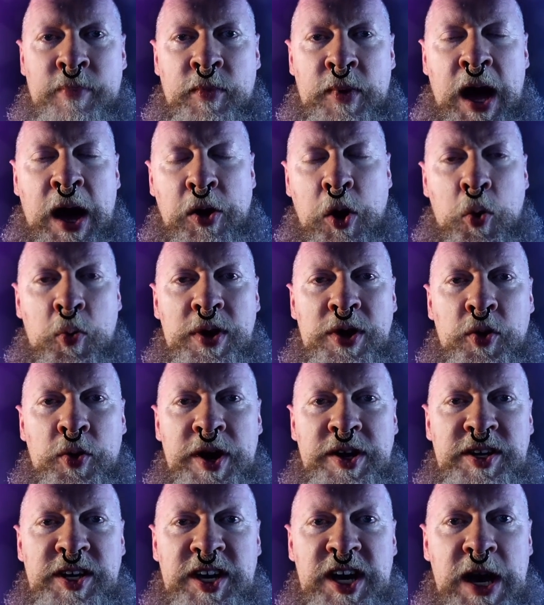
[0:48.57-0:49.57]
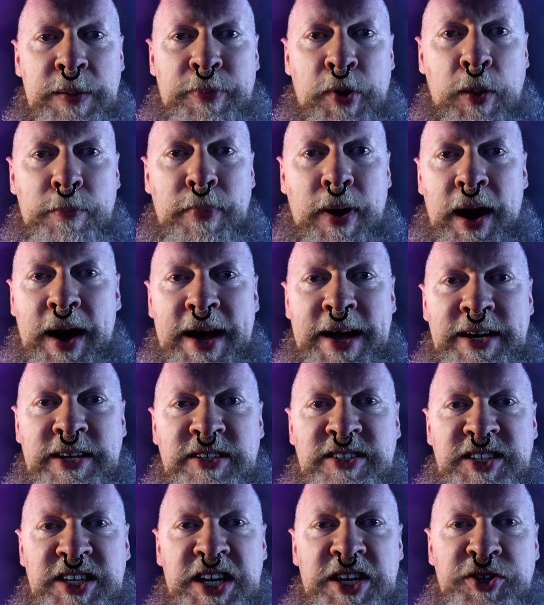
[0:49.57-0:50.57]
How are we going to keep our
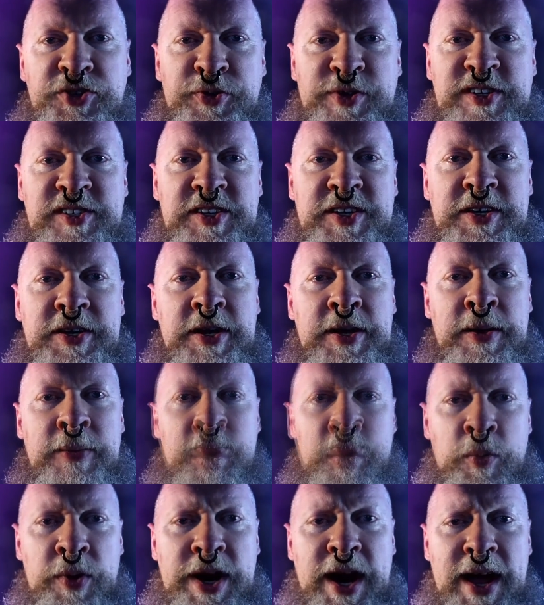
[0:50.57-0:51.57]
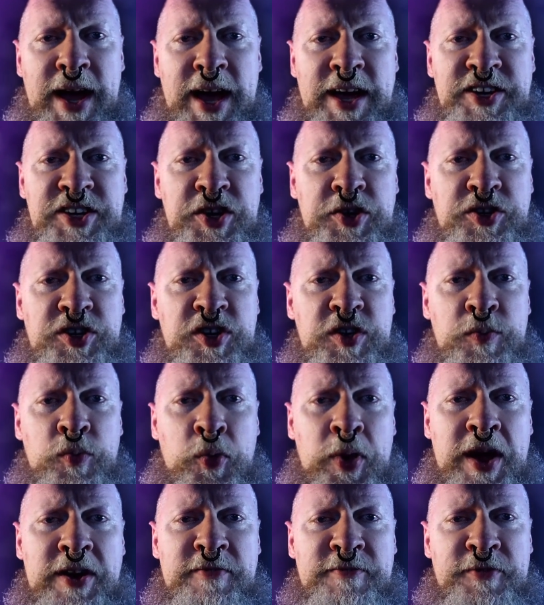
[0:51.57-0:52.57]
minds interested? When I had YouTube
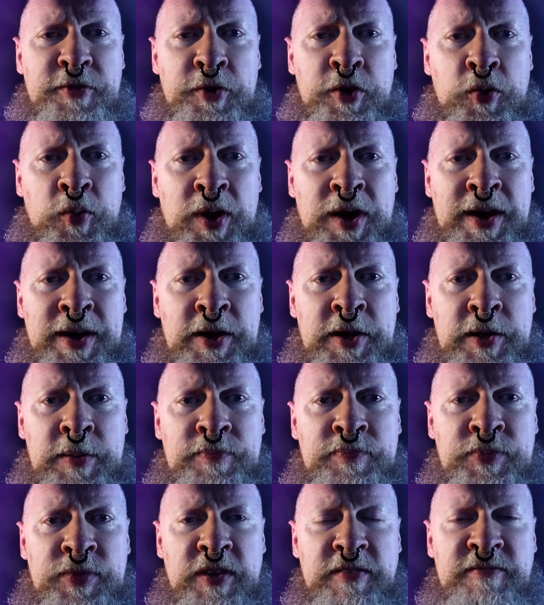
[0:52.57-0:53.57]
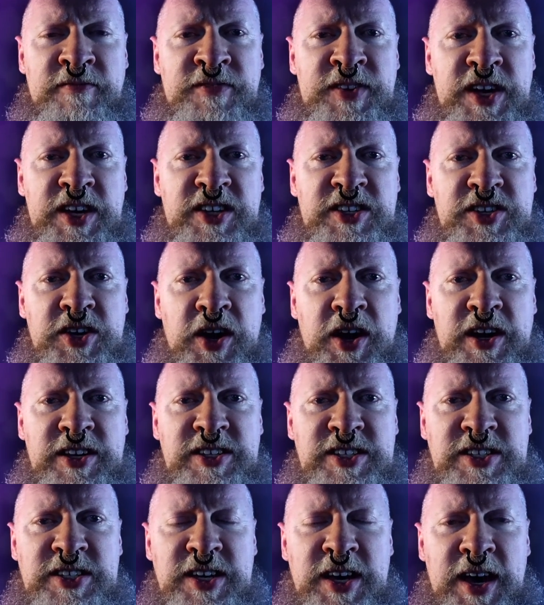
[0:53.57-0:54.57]
Red for a while,
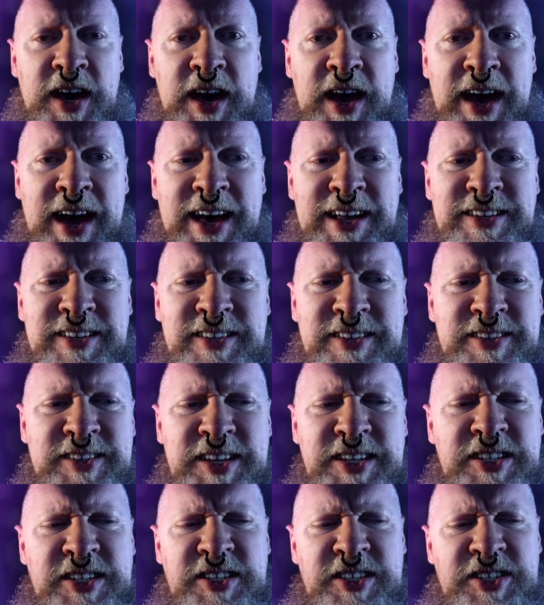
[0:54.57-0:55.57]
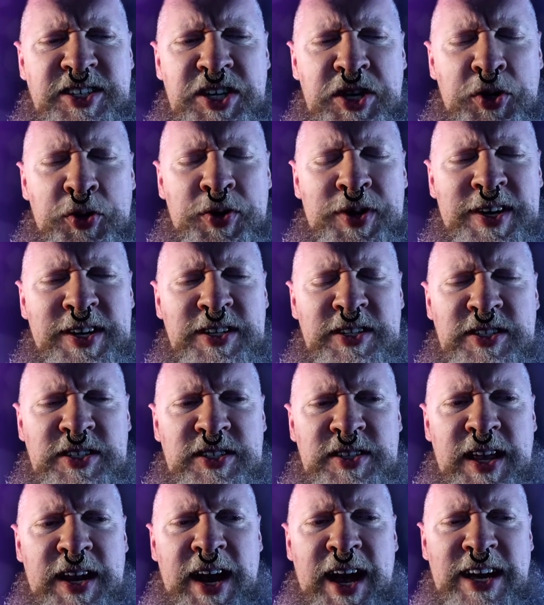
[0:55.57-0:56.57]
Vsauce had this series
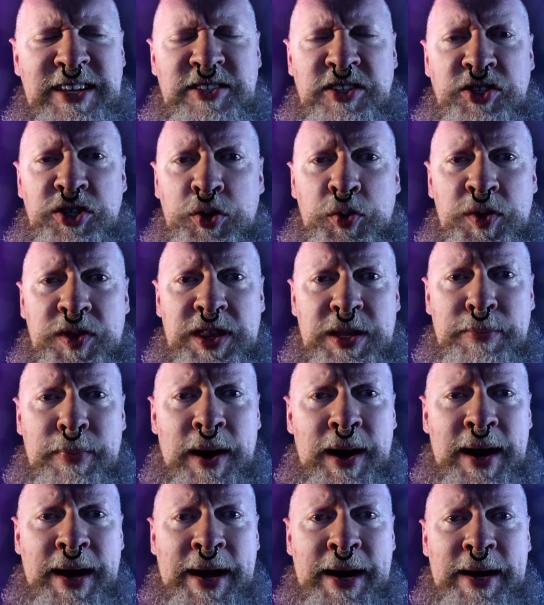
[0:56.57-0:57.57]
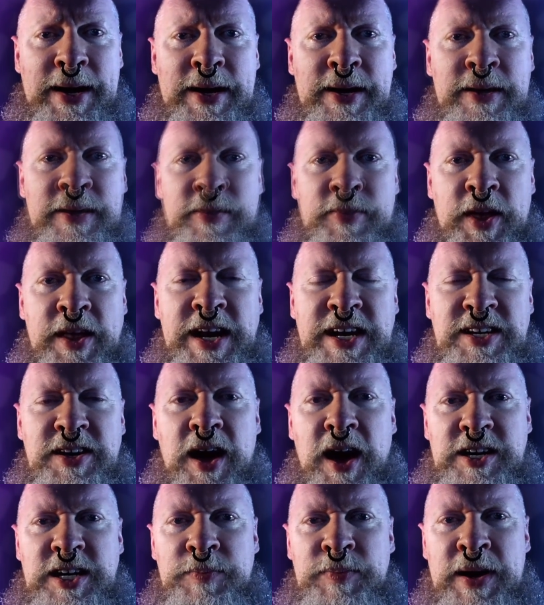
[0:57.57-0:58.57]
that has to do with the mind and he
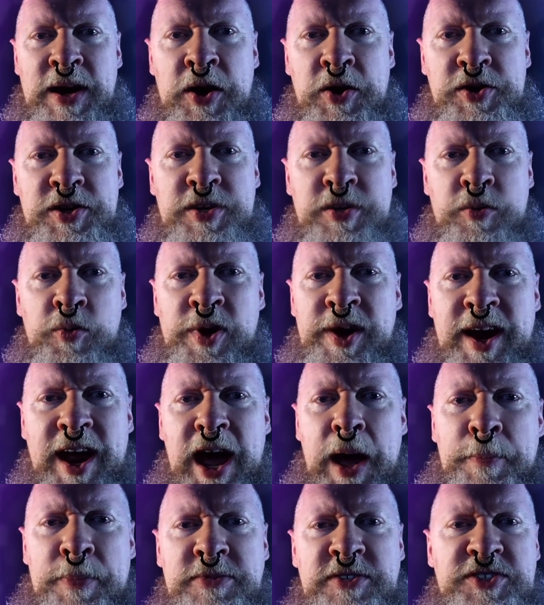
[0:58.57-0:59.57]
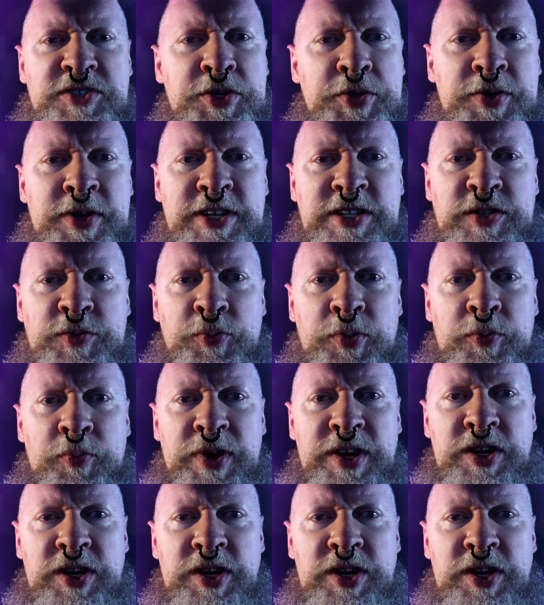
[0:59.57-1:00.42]
talked about what happens to us when we